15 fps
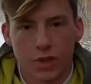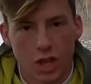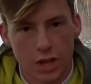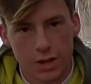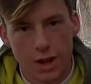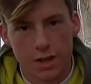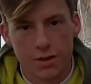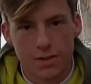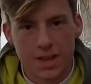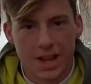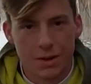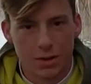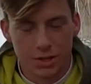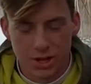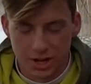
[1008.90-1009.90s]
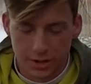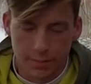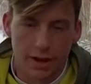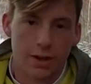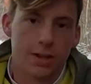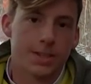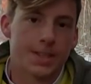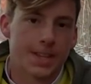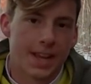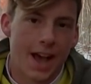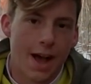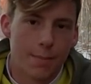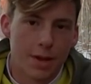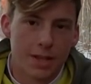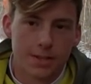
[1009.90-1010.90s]
Another thing I want to talk about is the
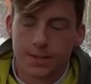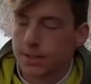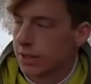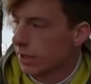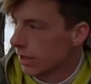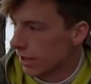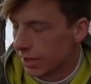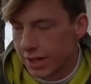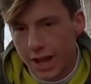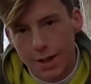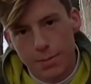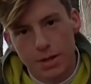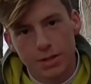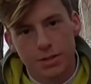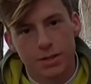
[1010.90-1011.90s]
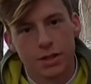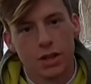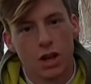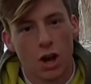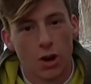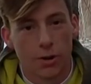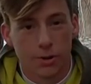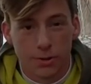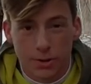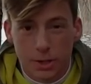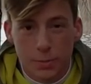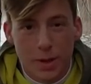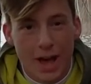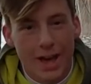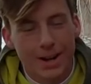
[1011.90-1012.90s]
comments. The comments are a
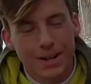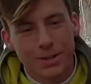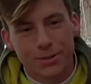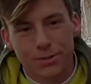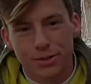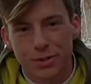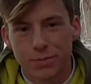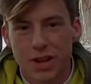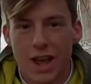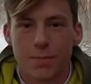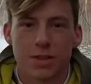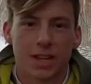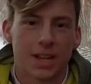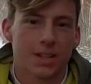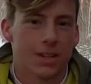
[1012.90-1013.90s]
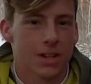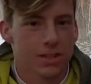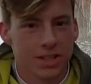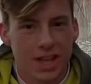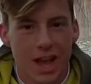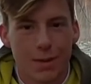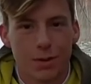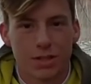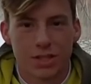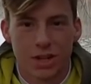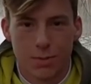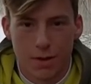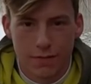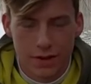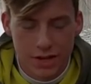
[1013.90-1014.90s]
little bit out of control sometimes. I get tons of comments on
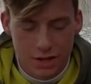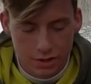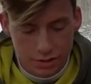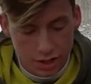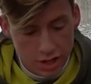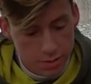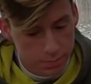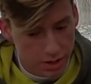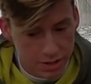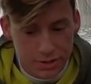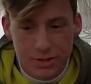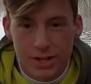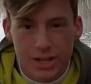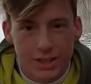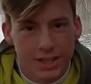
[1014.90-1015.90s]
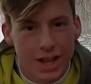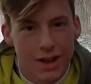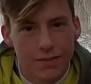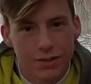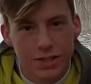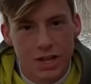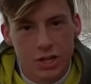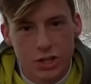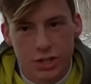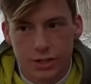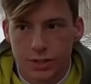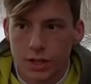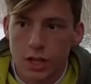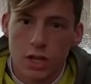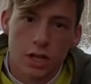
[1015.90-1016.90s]
all my videos, but I do like the
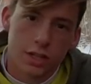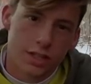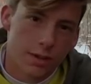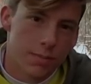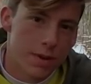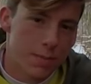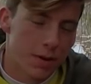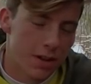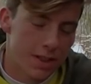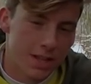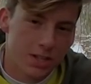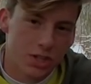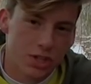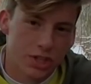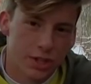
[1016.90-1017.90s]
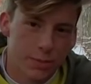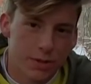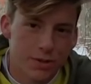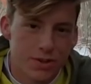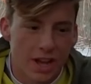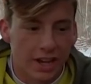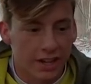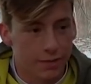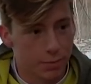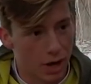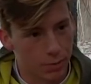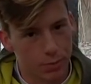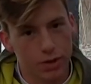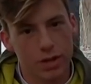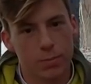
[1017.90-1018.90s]
conversations. Some people I think just a little bit too negative, but I
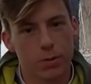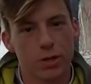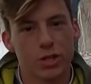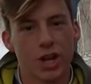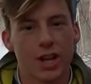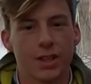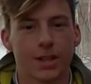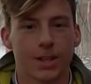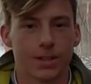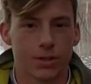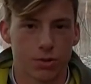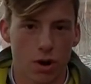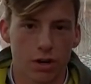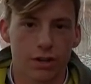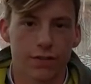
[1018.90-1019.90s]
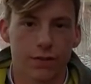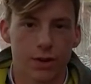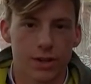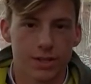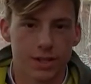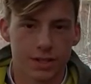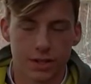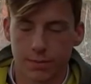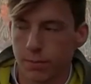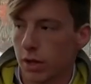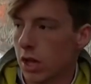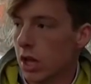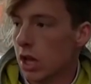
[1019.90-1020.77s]
really appreciate the constructive criticism.